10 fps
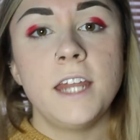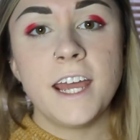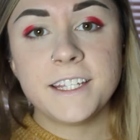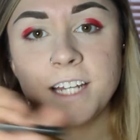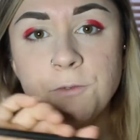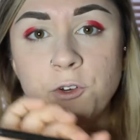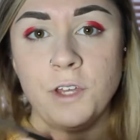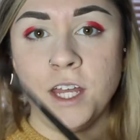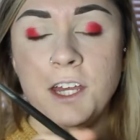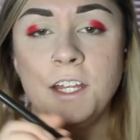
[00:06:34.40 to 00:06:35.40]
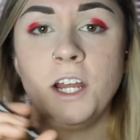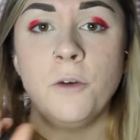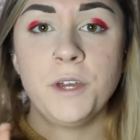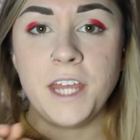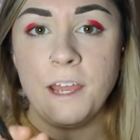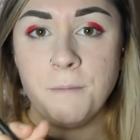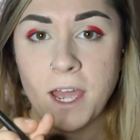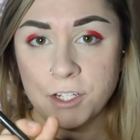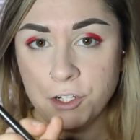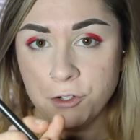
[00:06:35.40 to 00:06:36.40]
Next, I'm going in with a
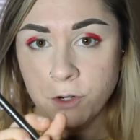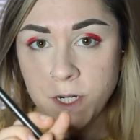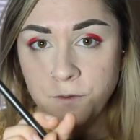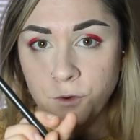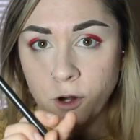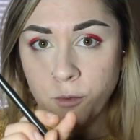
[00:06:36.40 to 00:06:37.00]
MAC 224